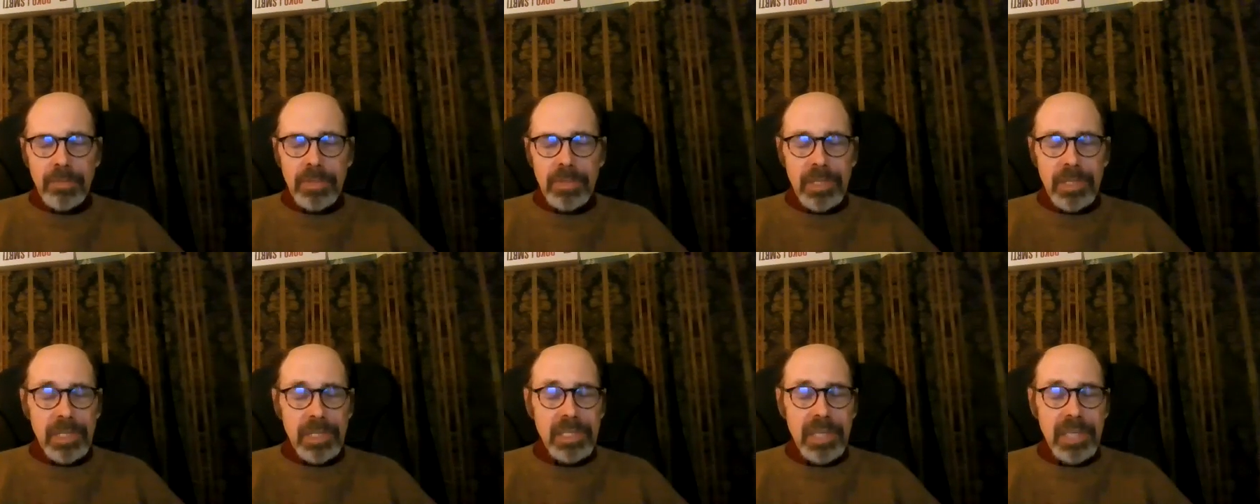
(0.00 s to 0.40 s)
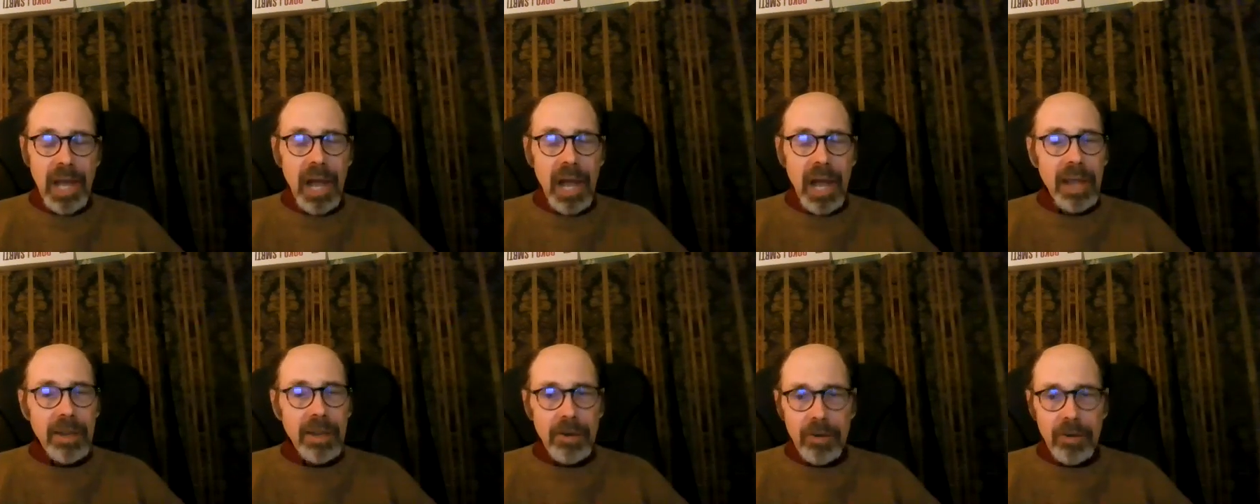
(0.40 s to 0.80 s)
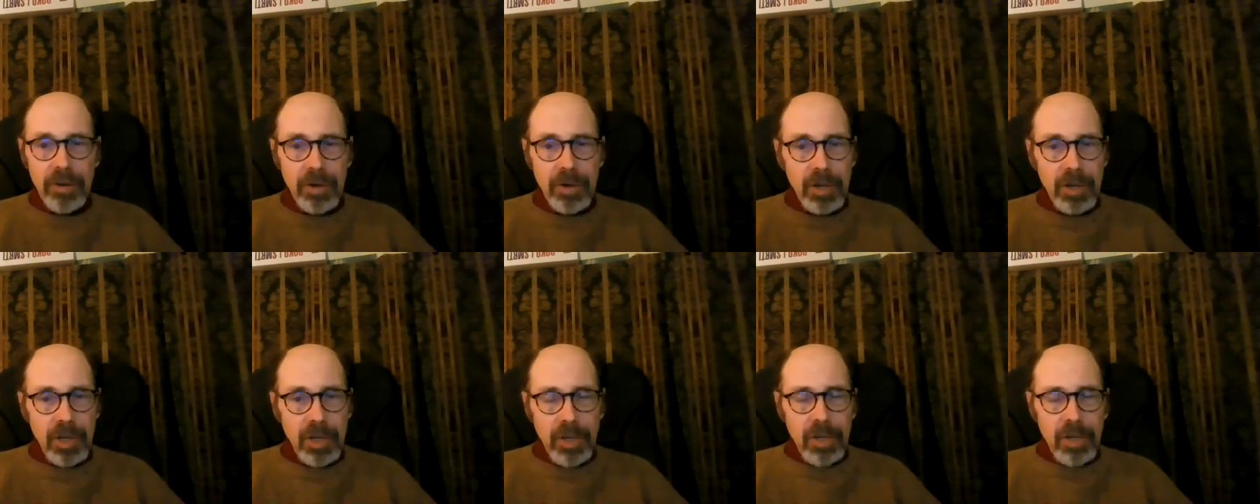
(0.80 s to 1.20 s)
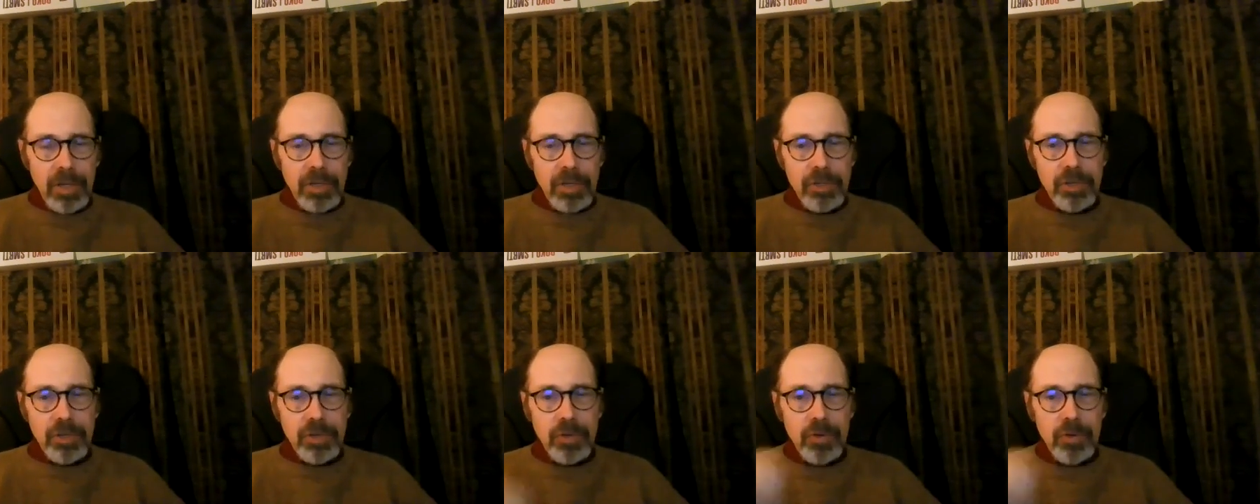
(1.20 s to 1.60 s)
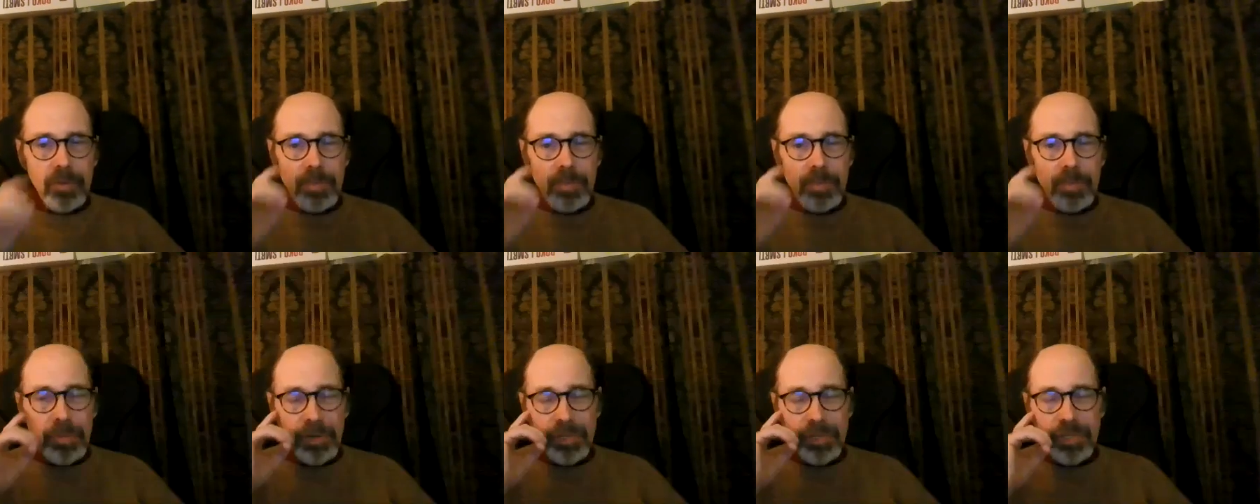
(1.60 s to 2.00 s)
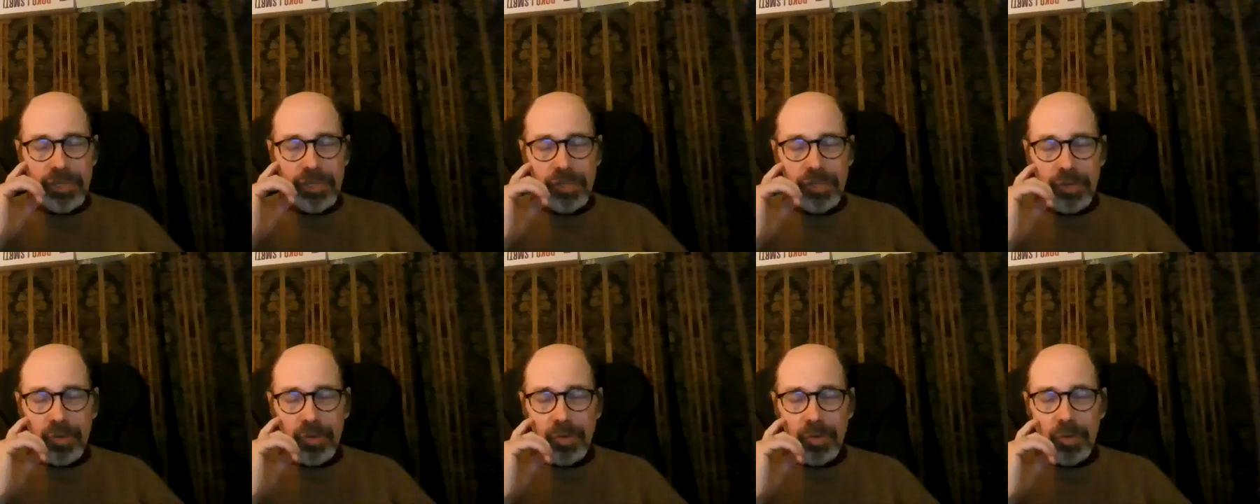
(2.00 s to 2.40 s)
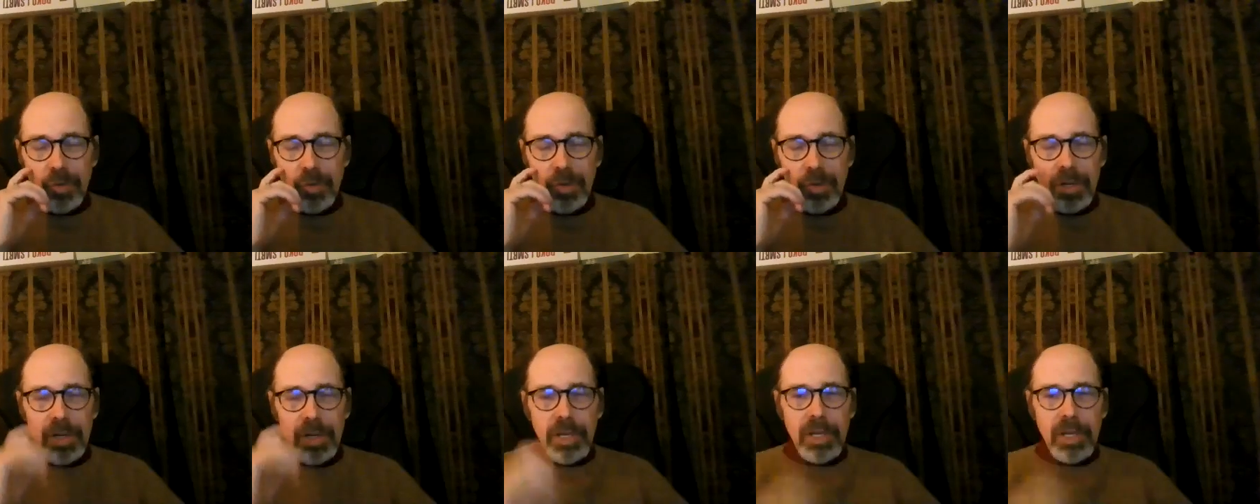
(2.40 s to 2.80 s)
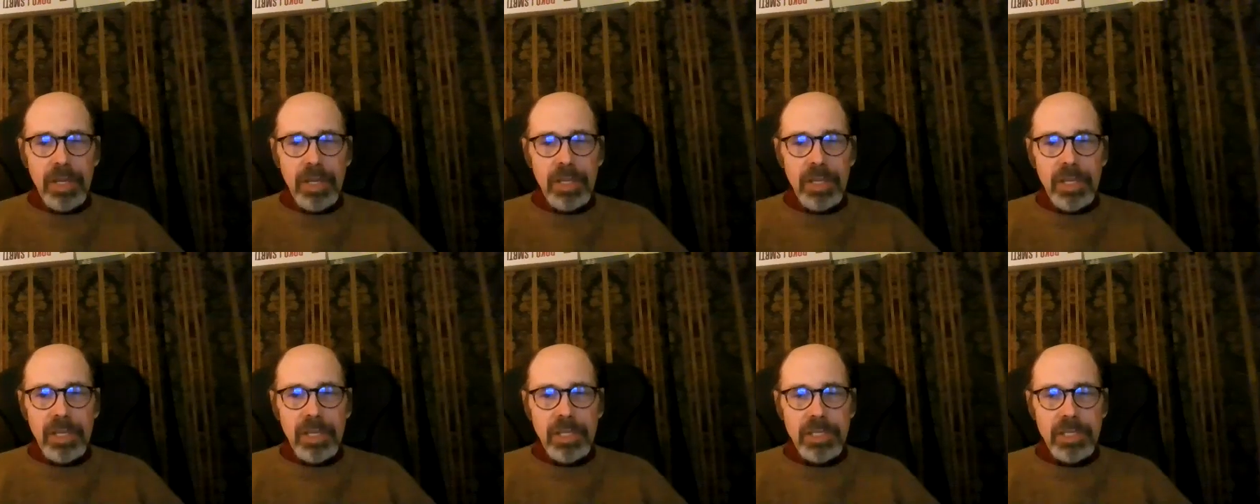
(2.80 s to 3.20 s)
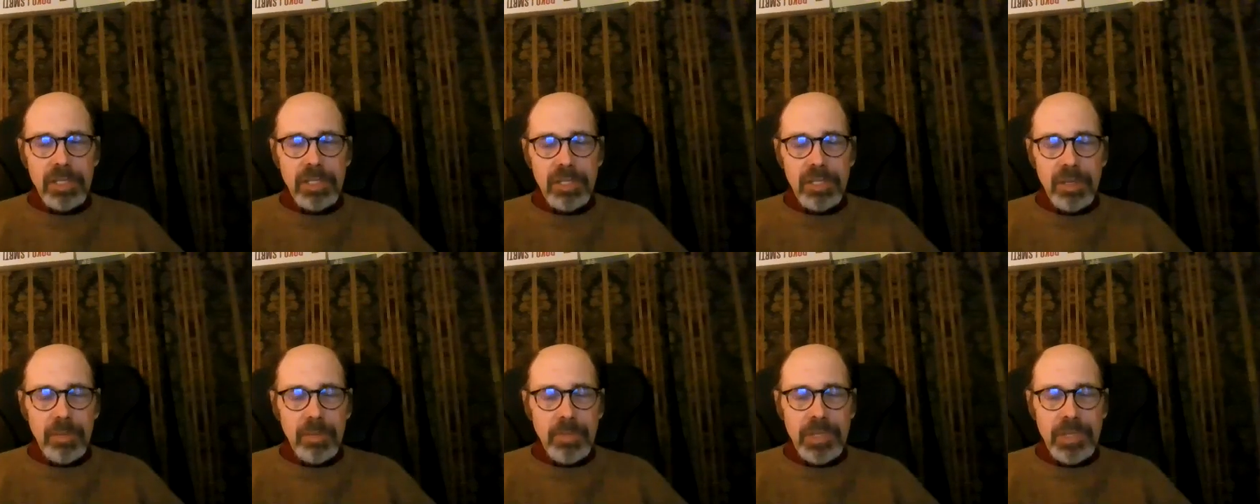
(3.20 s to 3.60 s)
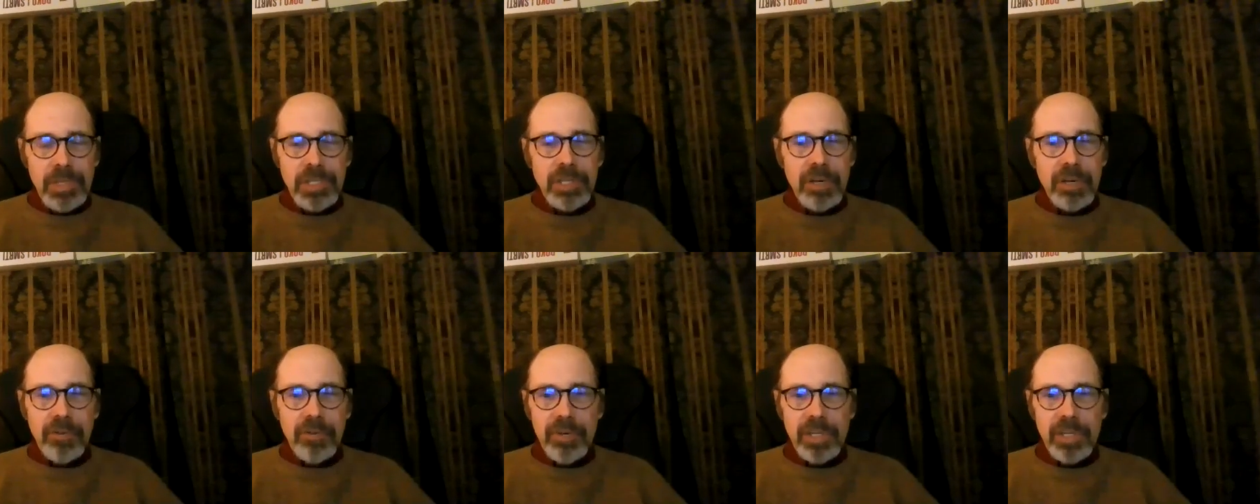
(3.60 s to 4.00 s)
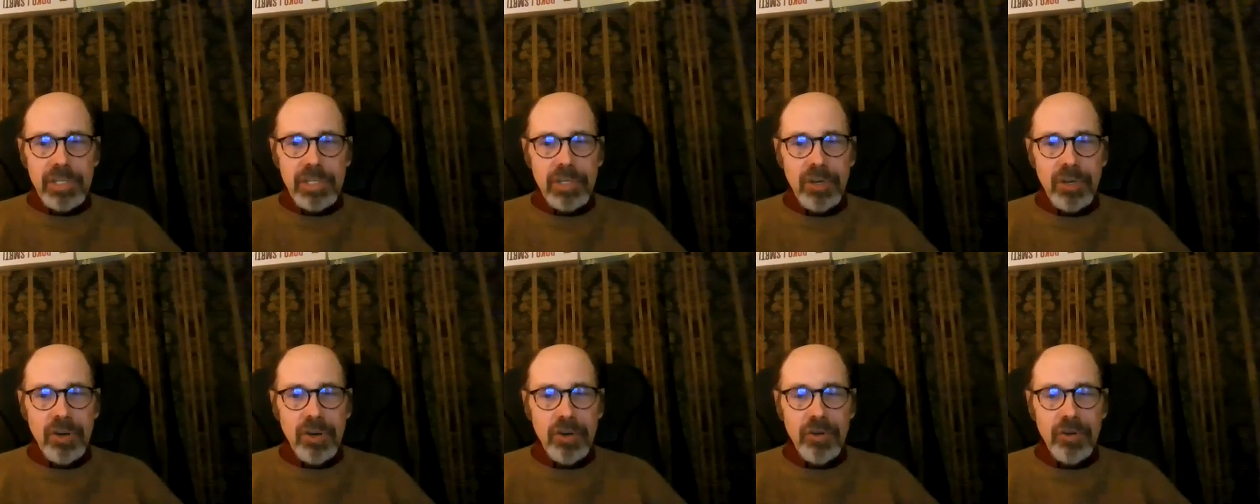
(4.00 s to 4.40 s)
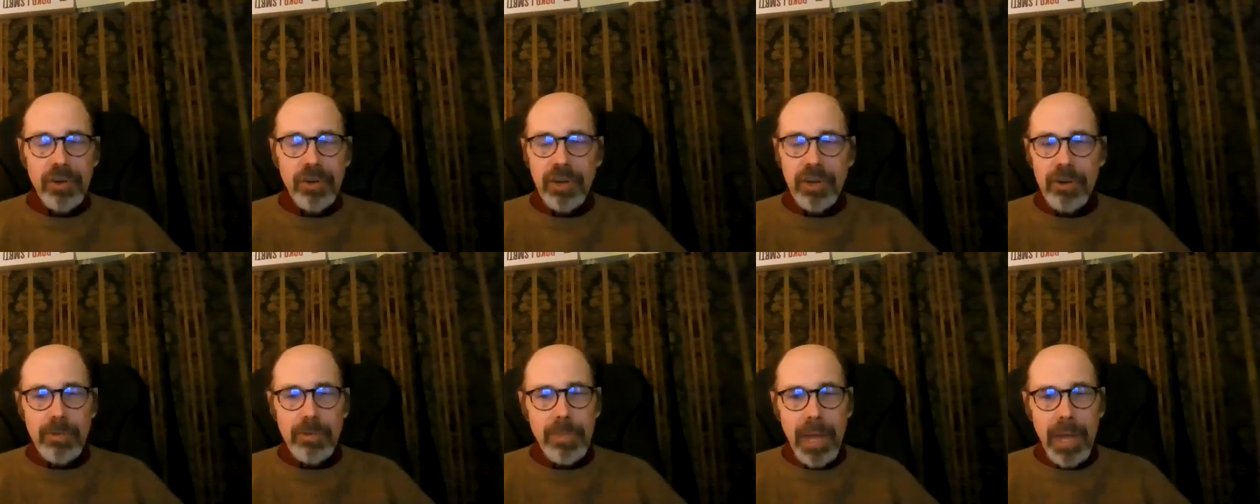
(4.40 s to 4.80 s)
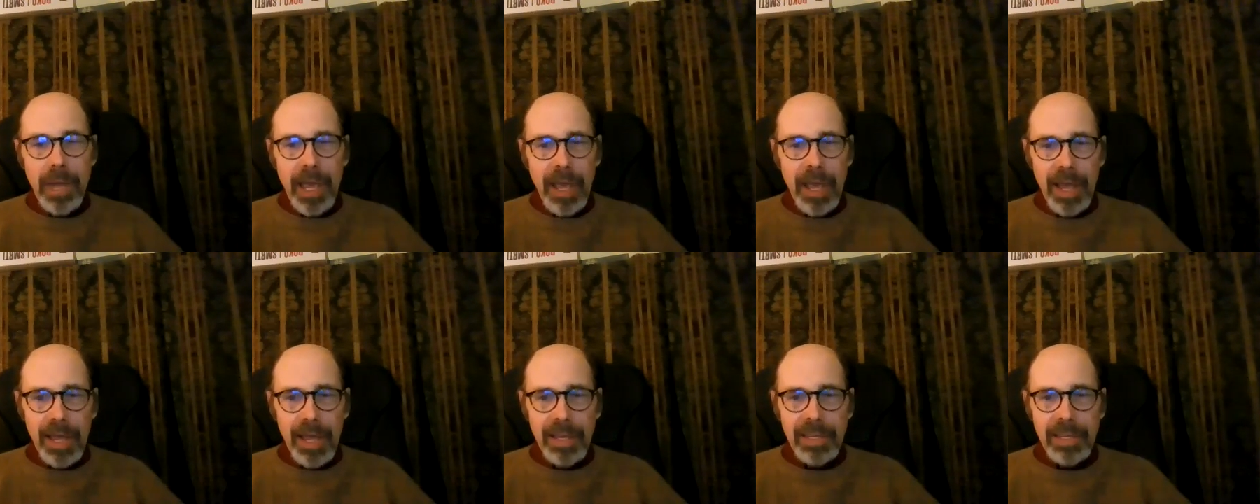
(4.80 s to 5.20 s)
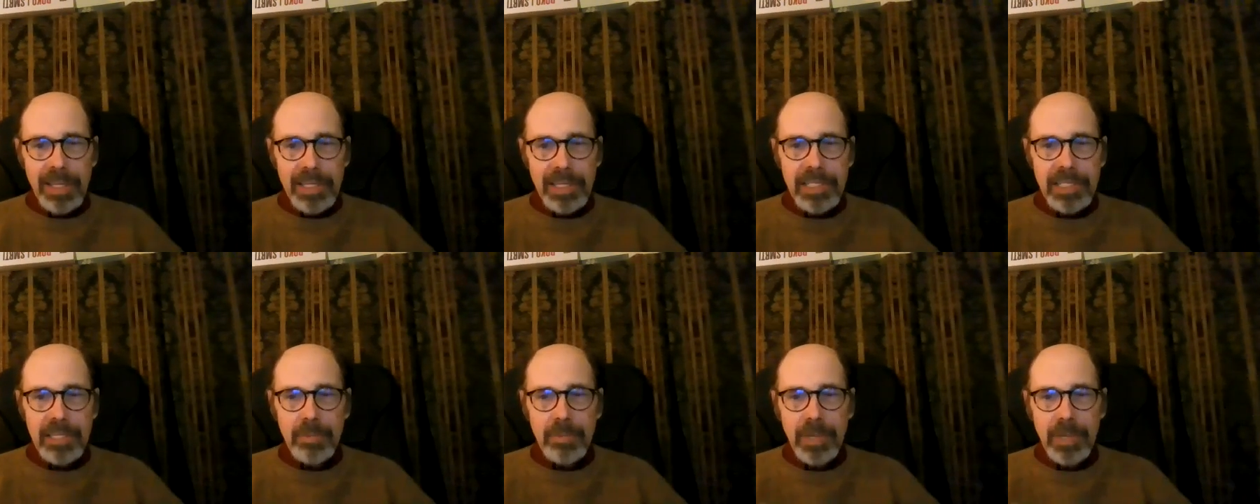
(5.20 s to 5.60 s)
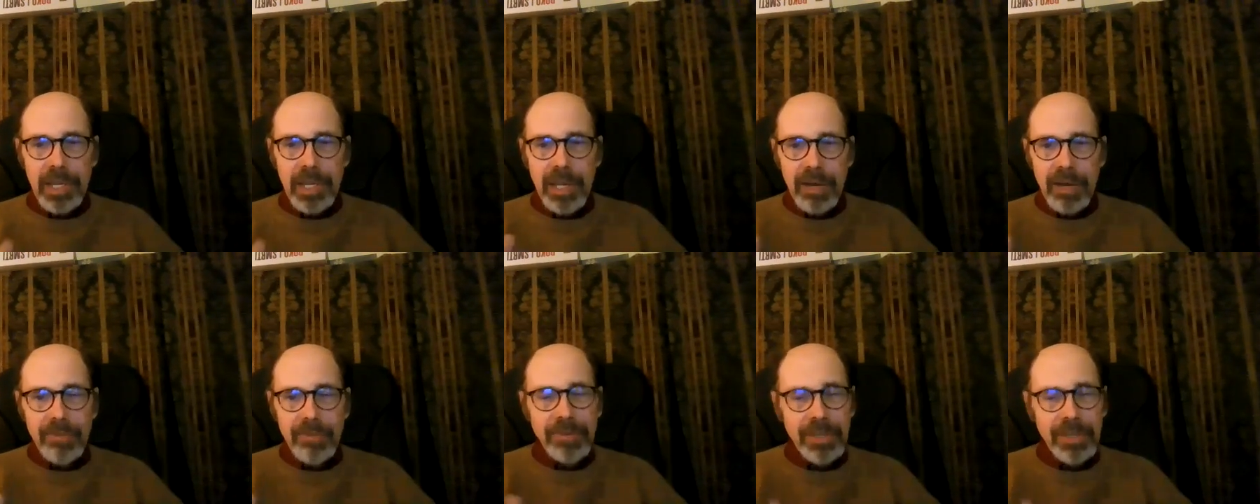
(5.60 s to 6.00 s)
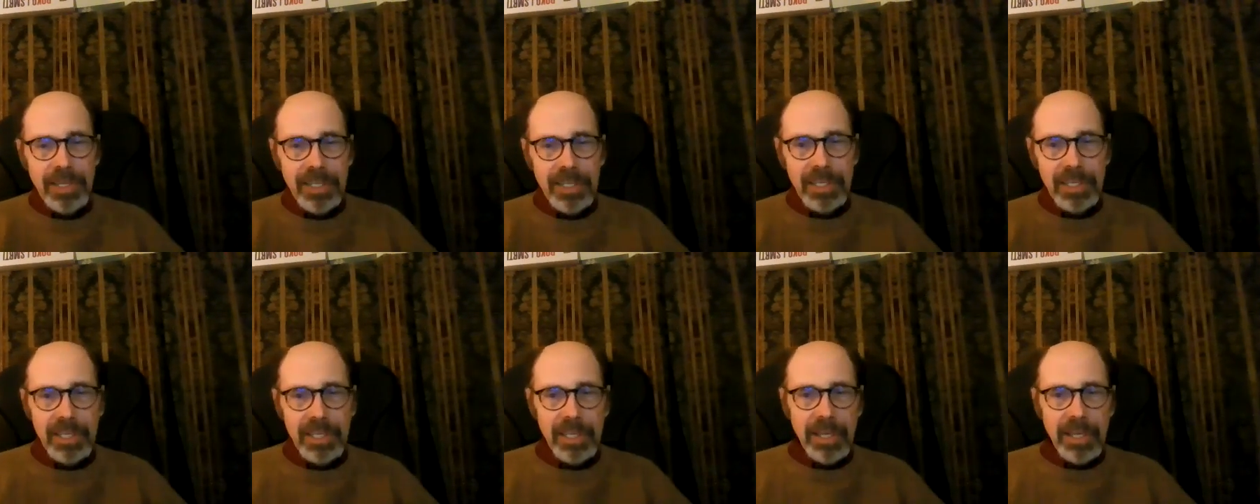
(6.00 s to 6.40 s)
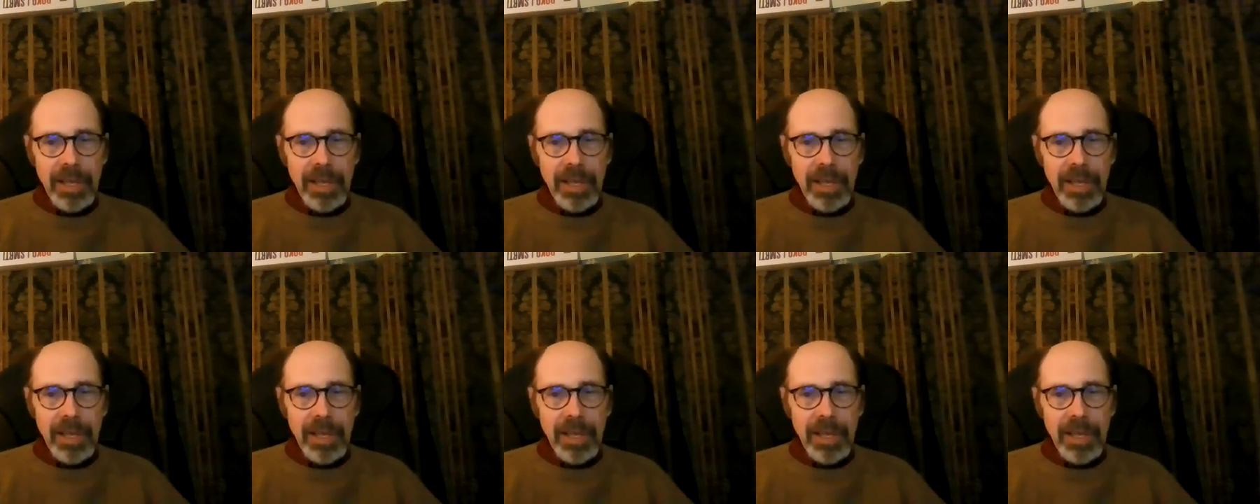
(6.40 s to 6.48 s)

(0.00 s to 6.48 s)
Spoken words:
desire to pursue this mysterious courier bag. That's the MacGuffin in